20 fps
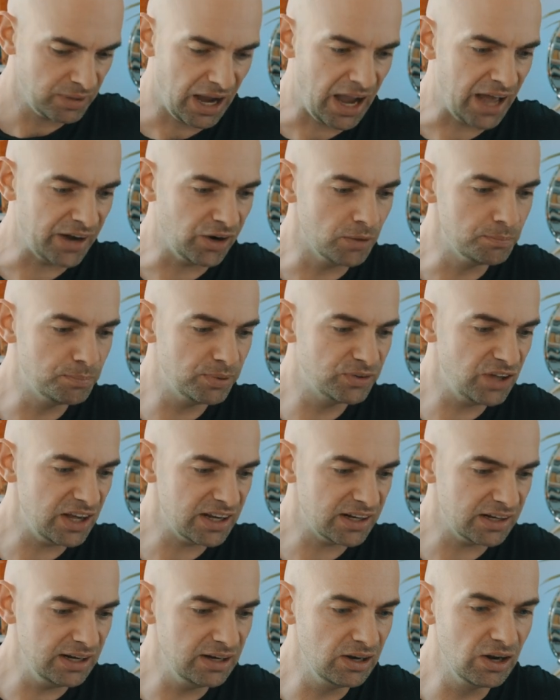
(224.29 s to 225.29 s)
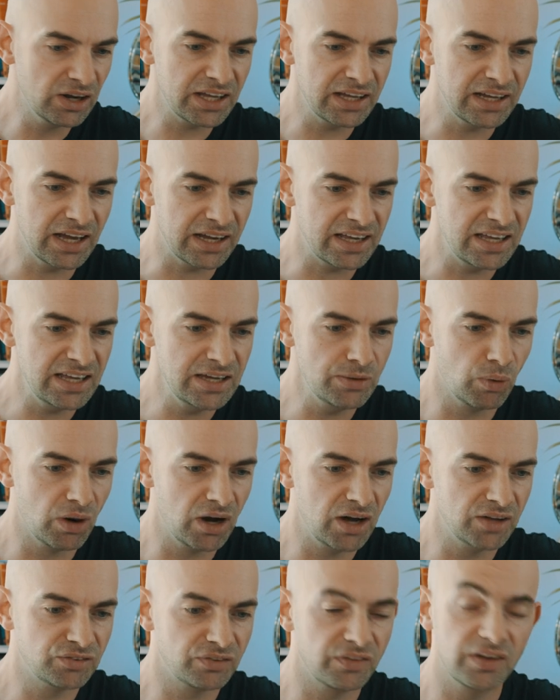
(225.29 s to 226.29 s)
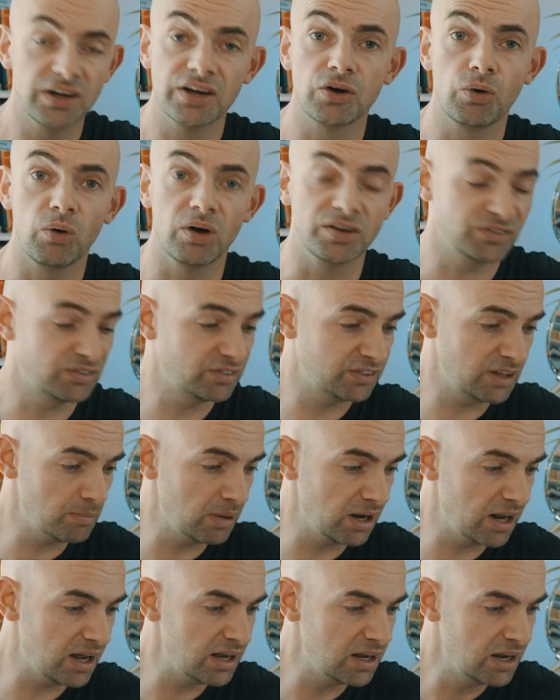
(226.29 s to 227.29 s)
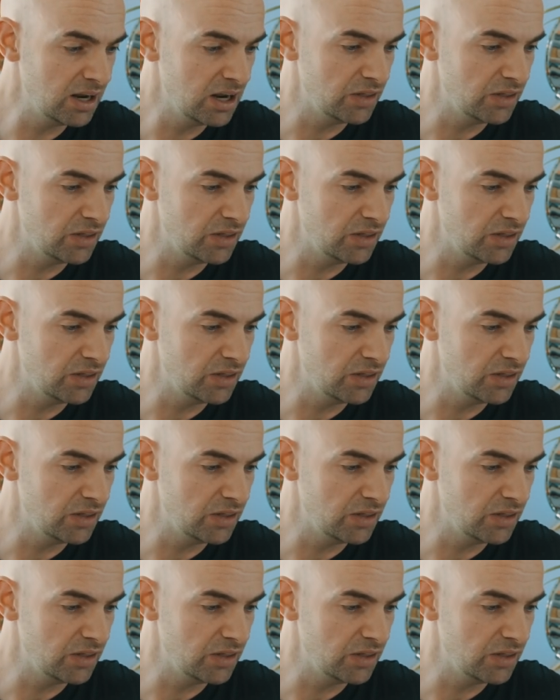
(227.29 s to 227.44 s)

And I'm particularly looking at keywords that are quite similar